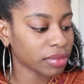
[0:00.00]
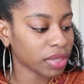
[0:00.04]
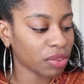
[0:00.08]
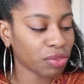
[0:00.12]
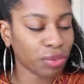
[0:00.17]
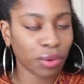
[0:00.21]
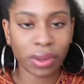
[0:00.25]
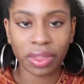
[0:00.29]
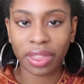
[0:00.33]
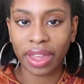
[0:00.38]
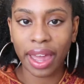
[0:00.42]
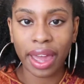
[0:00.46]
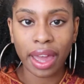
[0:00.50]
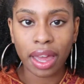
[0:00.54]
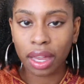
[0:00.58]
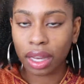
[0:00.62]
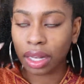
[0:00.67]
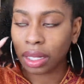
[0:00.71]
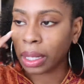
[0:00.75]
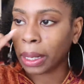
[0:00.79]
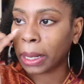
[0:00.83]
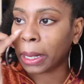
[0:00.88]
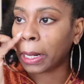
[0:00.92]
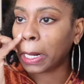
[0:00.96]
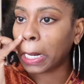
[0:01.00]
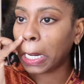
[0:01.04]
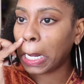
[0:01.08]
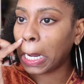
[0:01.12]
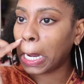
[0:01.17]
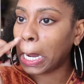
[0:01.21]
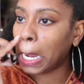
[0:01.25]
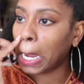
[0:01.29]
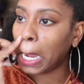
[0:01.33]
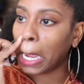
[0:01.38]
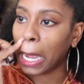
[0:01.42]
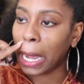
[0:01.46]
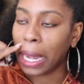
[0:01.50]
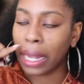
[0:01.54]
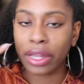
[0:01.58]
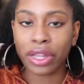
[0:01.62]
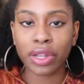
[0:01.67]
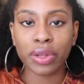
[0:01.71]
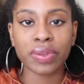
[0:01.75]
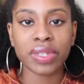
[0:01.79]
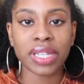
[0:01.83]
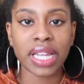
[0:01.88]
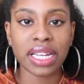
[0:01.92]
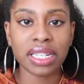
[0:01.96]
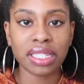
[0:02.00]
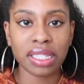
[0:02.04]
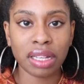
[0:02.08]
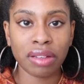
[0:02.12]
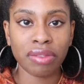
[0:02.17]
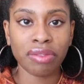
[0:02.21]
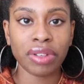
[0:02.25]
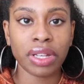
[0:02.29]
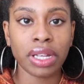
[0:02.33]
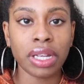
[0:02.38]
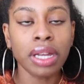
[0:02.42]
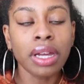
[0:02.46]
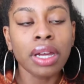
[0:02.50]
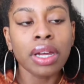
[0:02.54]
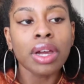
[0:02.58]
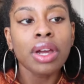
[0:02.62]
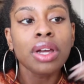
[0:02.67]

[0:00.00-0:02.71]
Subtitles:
for that. Like I use ACV.